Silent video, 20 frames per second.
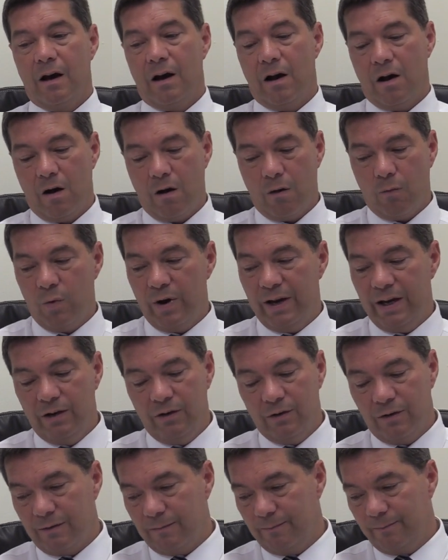are we,
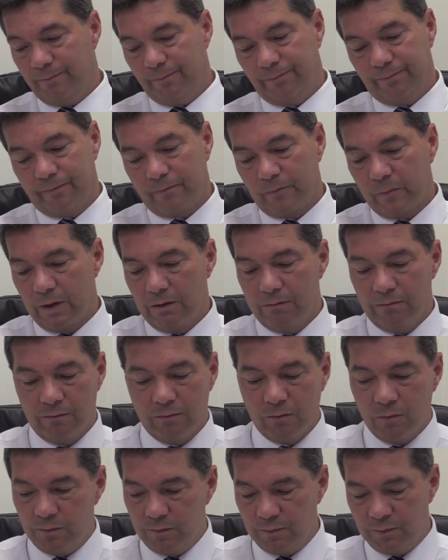look,
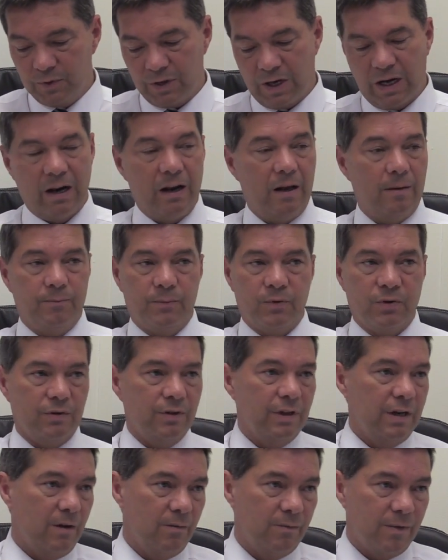clubs,
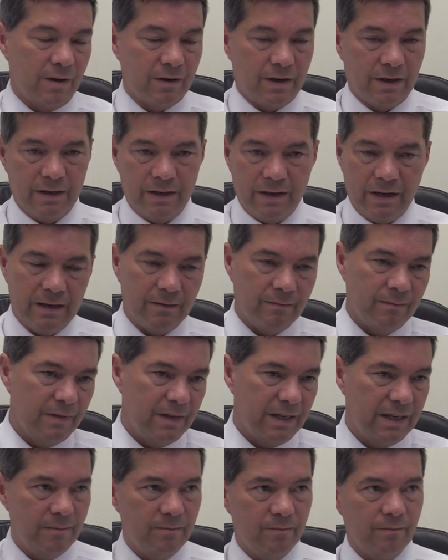you know, I can
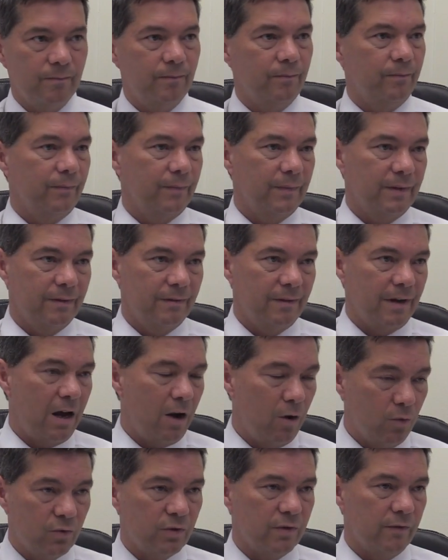name a
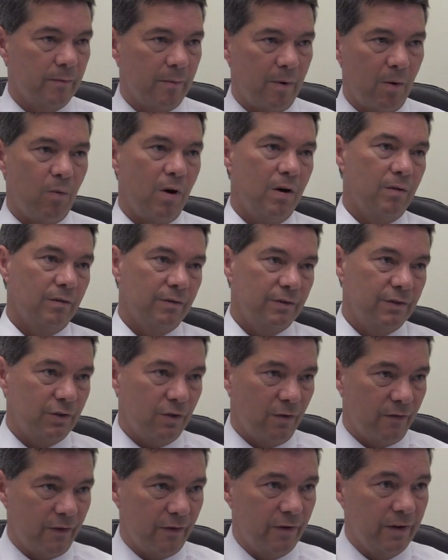host of them, I won't because it's
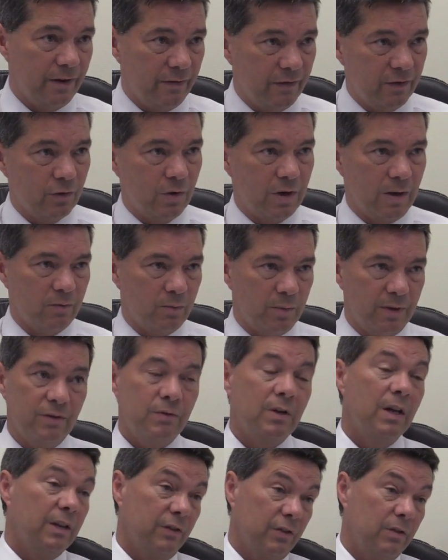not for any individual clubs, but
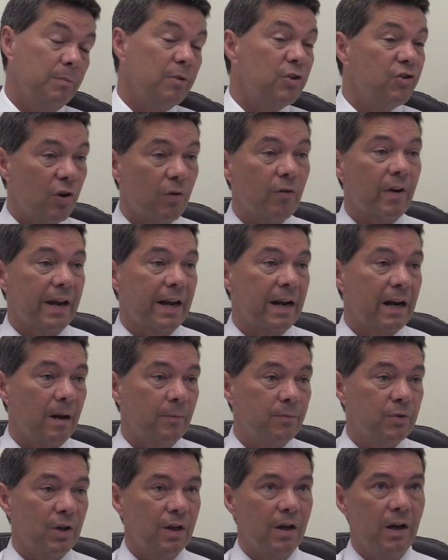it's the majority of
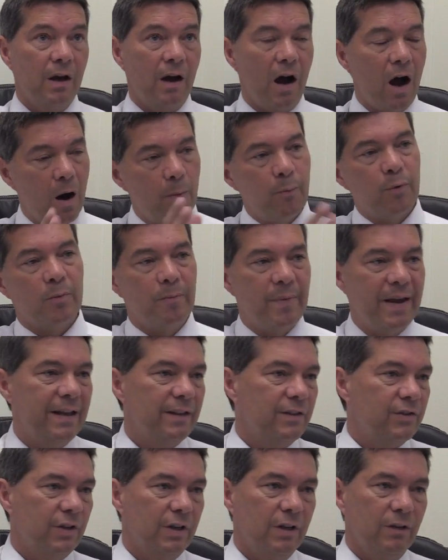clubs, are
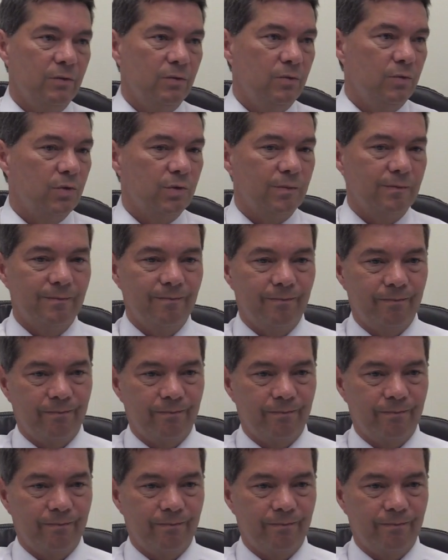prepared to lose